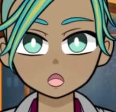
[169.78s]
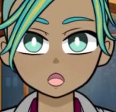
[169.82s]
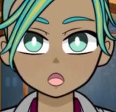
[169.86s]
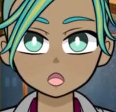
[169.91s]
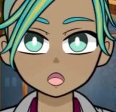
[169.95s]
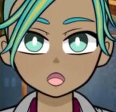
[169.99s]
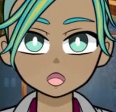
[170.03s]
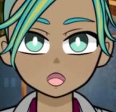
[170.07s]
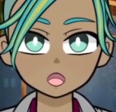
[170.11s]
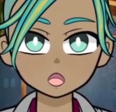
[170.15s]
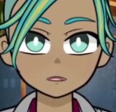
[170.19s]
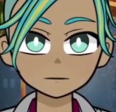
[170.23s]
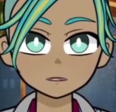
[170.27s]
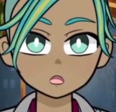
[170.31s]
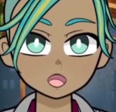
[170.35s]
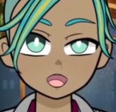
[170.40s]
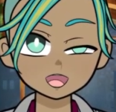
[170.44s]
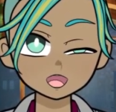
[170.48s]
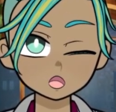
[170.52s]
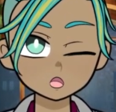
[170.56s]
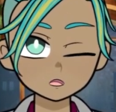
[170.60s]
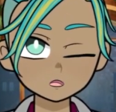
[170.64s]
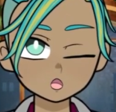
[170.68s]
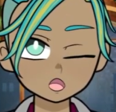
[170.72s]

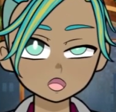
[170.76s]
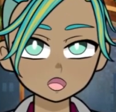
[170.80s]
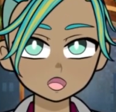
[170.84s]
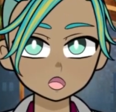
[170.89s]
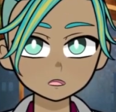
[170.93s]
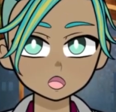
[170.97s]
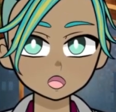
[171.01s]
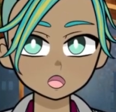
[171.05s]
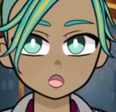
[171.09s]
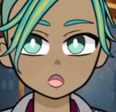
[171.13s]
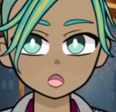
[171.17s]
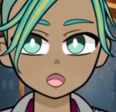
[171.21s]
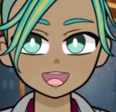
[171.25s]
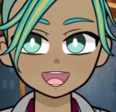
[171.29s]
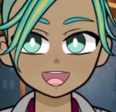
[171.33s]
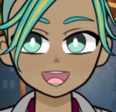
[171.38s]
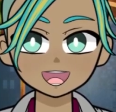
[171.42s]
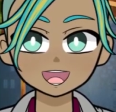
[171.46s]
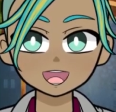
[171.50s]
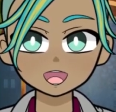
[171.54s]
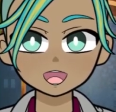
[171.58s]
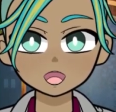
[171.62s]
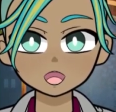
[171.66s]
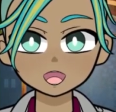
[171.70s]
If/when this video gets to
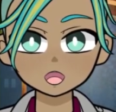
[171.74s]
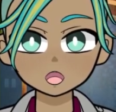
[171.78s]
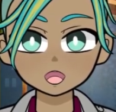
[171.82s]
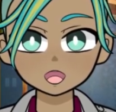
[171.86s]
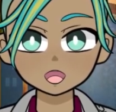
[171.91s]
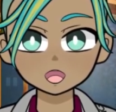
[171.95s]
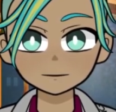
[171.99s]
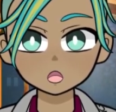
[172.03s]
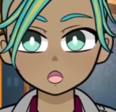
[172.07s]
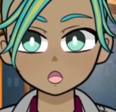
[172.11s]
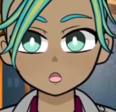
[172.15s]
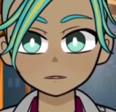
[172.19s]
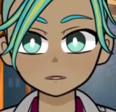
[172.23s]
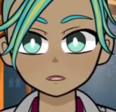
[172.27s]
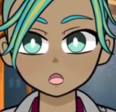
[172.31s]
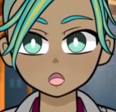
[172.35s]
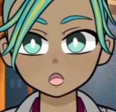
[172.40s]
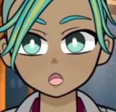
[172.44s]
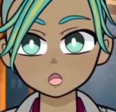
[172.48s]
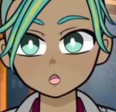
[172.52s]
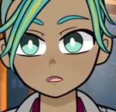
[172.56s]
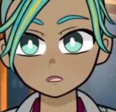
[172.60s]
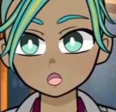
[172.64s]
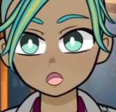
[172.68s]
10,000 views,
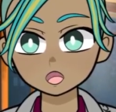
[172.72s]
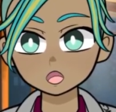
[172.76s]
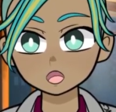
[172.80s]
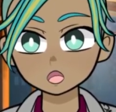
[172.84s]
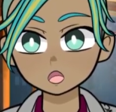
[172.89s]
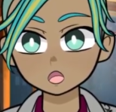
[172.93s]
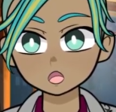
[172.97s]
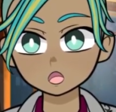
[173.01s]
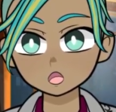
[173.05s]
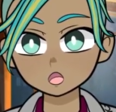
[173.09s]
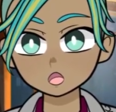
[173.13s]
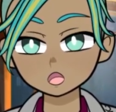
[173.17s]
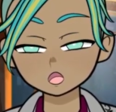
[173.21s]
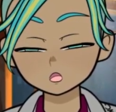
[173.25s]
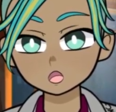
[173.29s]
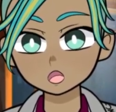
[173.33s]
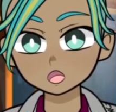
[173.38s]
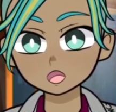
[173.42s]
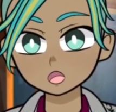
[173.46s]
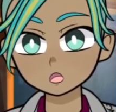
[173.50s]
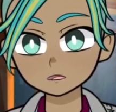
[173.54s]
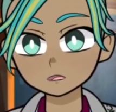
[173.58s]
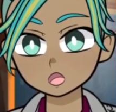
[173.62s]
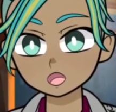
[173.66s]
I'll make the other
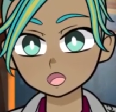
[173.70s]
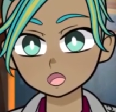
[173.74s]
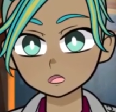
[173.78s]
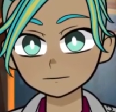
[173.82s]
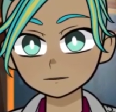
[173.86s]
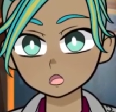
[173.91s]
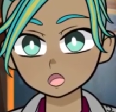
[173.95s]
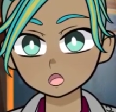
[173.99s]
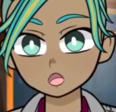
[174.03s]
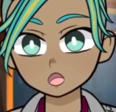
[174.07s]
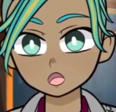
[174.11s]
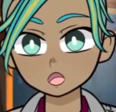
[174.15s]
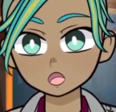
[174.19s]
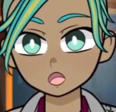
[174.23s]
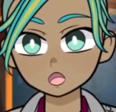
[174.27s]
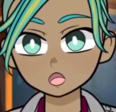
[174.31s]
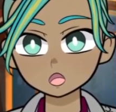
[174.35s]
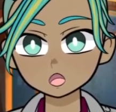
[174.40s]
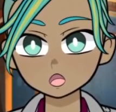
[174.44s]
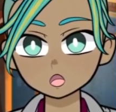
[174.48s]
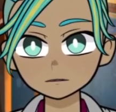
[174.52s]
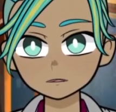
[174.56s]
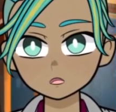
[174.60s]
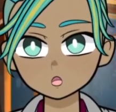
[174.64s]
green chromatic variant,
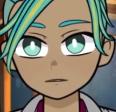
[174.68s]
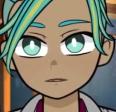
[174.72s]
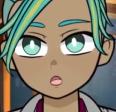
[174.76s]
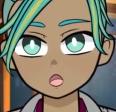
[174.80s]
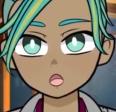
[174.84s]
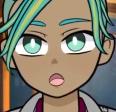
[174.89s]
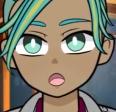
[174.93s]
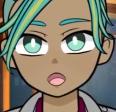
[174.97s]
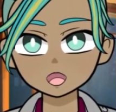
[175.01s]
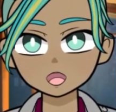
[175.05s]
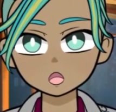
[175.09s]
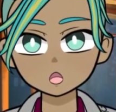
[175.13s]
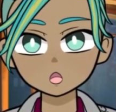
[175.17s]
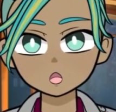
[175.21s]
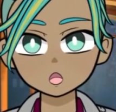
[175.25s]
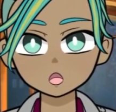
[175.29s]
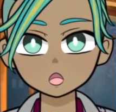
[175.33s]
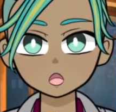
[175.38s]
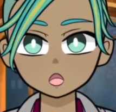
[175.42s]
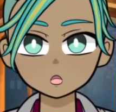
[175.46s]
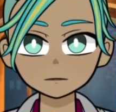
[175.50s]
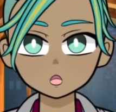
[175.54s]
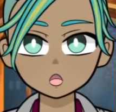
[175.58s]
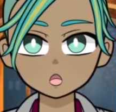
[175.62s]
but for now,
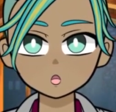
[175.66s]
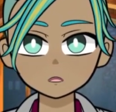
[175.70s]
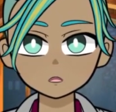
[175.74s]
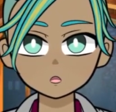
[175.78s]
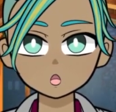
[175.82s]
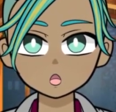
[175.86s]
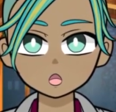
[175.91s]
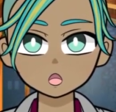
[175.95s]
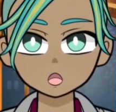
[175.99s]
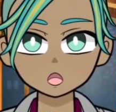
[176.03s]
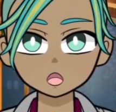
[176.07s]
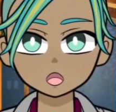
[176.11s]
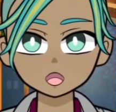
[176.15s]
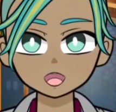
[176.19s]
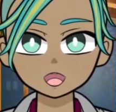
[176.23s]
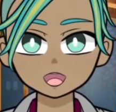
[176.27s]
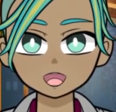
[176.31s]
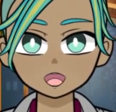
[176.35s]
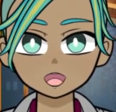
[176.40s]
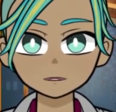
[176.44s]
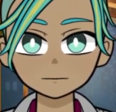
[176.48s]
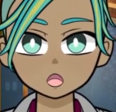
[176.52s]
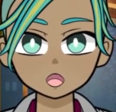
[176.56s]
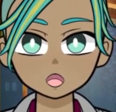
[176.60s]
I'm gonna work on the
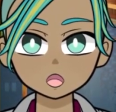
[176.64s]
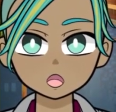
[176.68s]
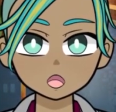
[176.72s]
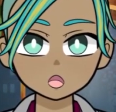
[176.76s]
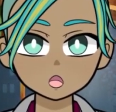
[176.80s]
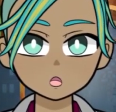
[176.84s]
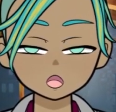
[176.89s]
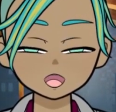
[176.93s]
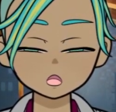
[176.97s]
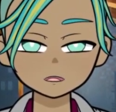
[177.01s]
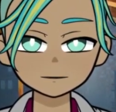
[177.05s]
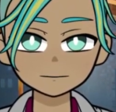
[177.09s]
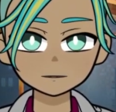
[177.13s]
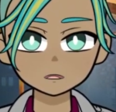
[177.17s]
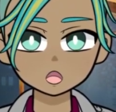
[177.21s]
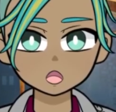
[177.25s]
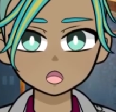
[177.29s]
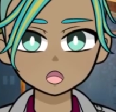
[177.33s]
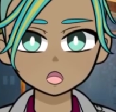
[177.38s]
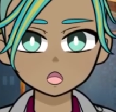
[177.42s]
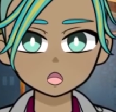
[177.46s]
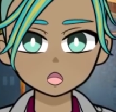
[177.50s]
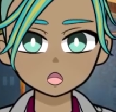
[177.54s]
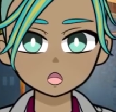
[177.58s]
aspect that grabs my
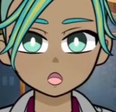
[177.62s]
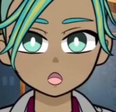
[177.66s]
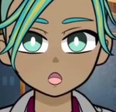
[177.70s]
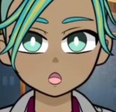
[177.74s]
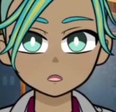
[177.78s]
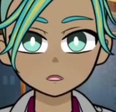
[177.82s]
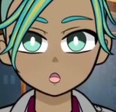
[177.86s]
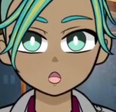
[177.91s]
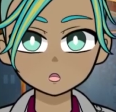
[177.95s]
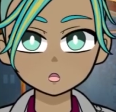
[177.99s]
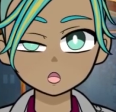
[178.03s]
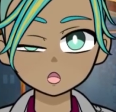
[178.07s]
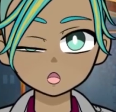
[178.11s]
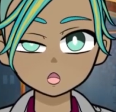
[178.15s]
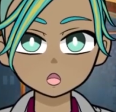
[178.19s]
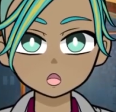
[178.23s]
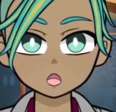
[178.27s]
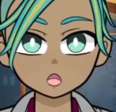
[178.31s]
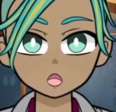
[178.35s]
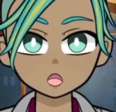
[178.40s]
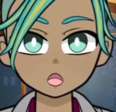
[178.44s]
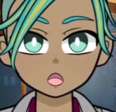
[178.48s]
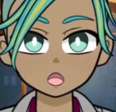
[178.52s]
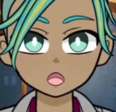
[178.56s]
attention a little bit more.
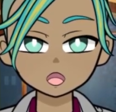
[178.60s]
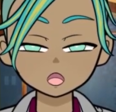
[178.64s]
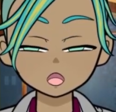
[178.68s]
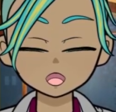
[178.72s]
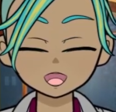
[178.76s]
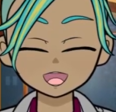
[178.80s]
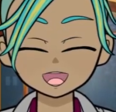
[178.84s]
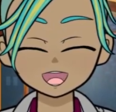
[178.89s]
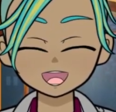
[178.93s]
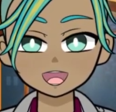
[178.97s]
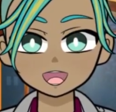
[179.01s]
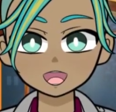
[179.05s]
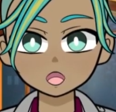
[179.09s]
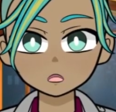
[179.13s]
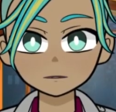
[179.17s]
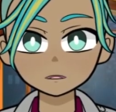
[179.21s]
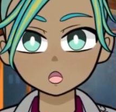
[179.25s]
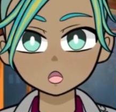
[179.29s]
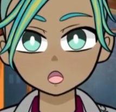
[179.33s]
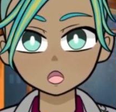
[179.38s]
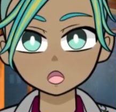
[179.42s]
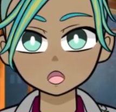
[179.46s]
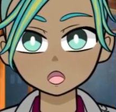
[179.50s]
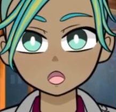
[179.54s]
The
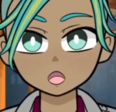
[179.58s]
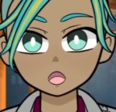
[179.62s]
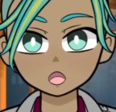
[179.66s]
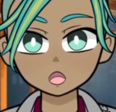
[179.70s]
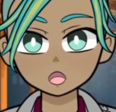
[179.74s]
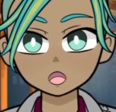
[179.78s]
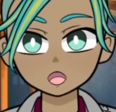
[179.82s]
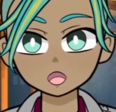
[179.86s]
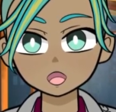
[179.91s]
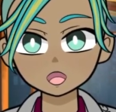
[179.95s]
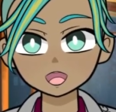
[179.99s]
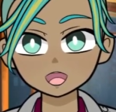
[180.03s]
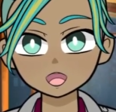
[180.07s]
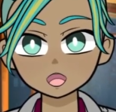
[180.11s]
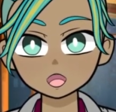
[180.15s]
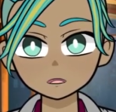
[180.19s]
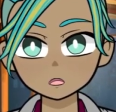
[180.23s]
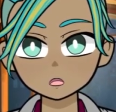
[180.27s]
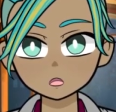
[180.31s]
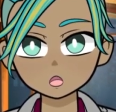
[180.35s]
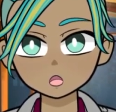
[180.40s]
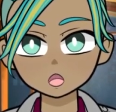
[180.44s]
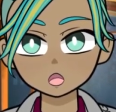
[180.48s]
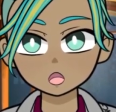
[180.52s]
Schemer, the
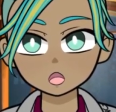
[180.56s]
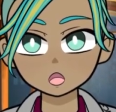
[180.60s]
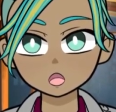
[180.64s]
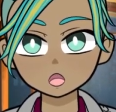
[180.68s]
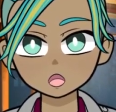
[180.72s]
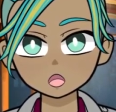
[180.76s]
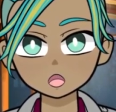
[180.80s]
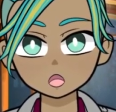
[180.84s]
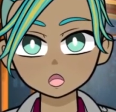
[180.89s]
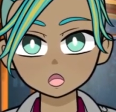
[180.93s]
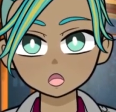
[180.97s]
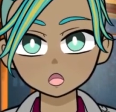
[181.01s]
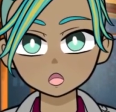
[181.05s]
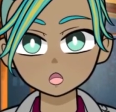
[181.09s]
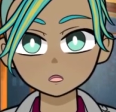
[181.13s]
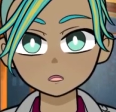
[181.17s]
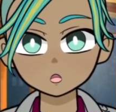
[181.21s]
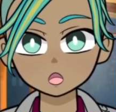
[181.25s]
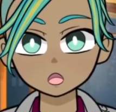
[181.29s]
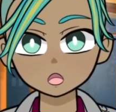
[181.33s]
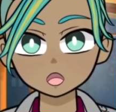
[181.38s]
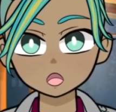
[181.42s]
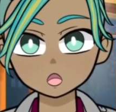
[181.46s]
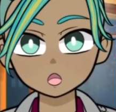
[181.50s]
Deceiver, the
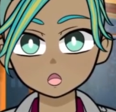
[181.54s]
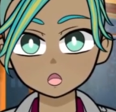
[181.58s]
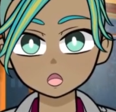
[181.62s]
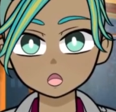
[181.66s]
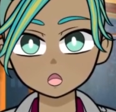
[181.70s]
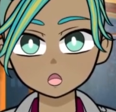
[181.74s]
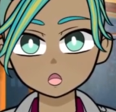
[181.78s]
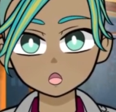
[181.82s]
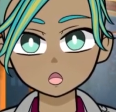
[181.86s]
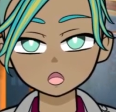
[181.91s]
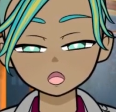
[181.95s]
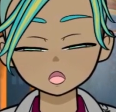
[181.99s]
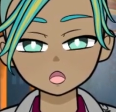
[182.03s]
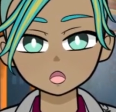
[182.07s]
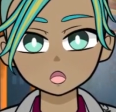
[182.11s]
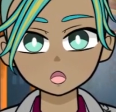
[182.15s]
Prevaricator.